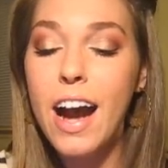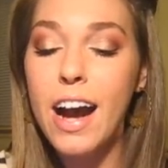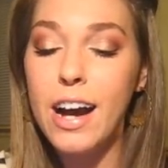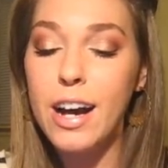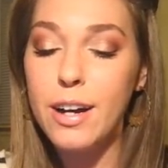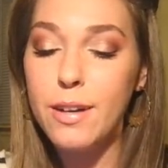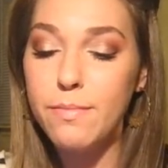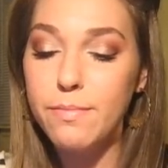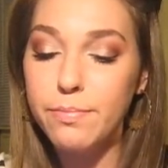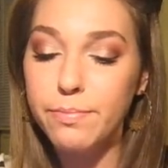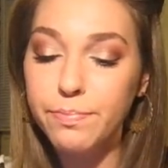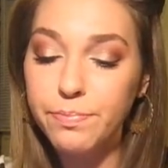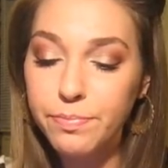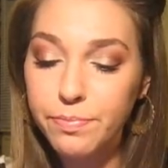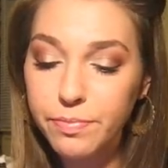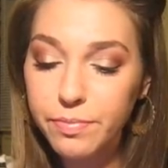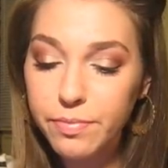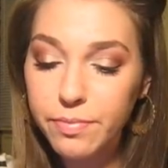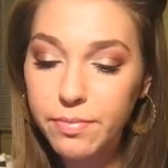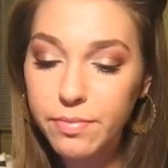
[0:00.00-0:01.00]
Um,
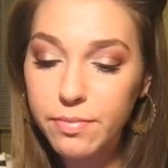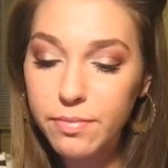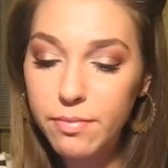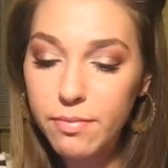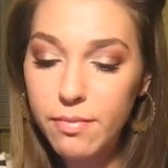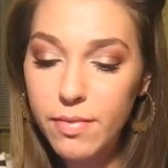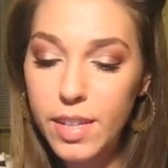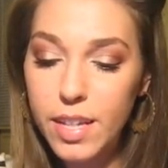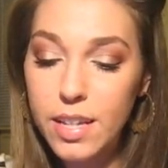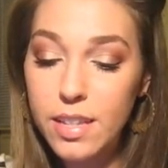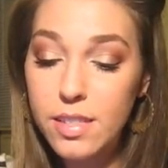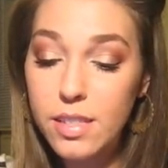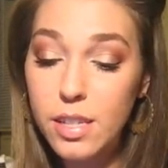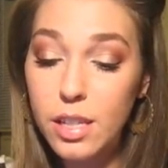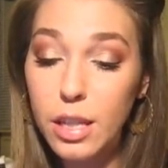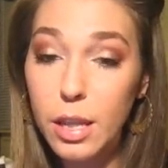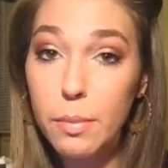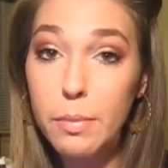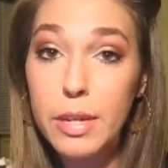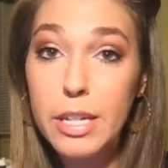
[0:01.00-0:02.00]

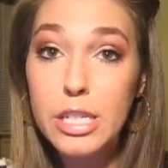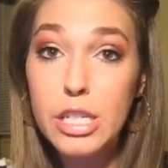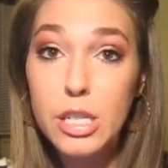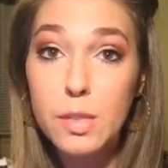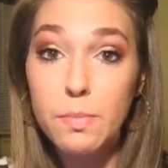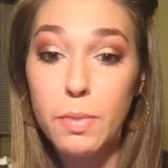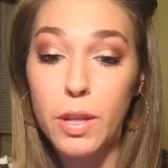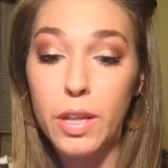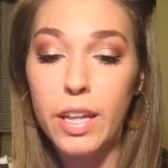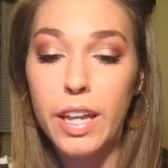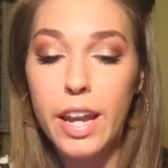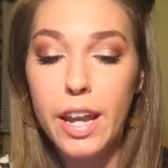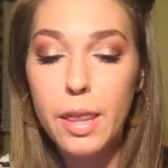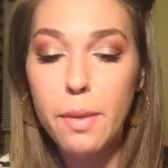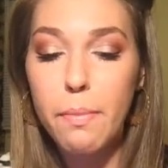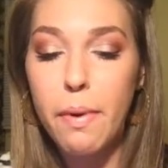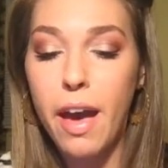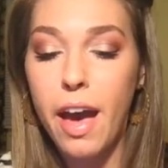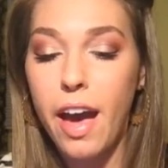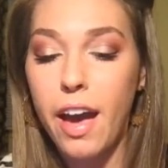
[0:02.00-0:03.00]
so let me just pull out
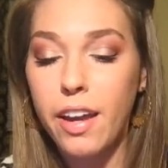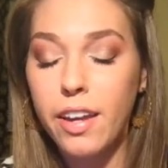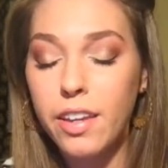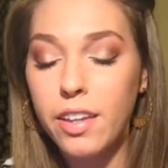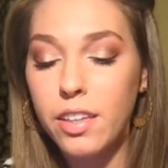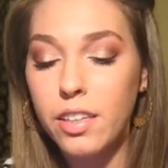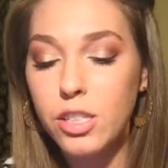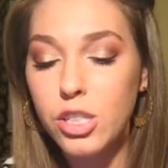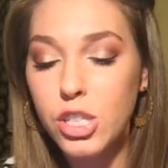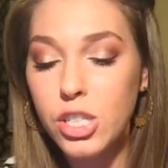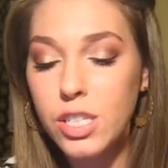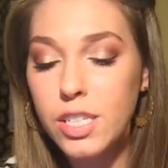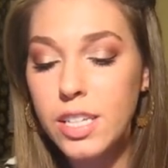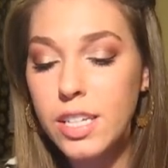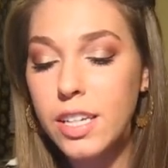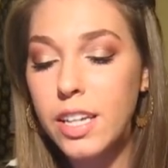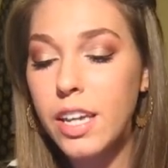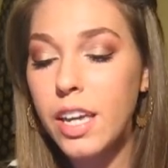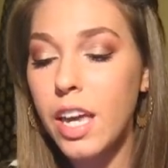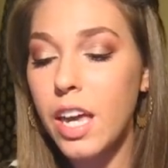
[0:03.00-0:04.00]
of the
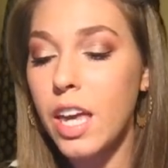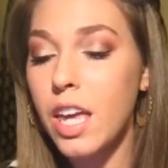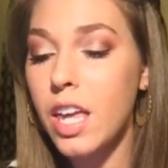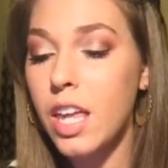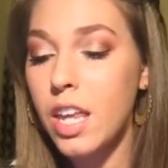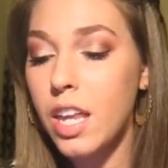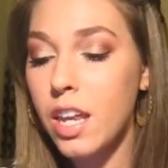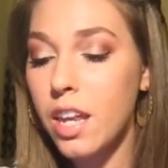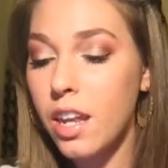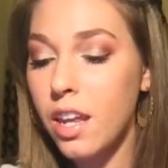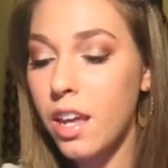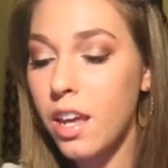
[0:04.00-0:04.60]
packaging again.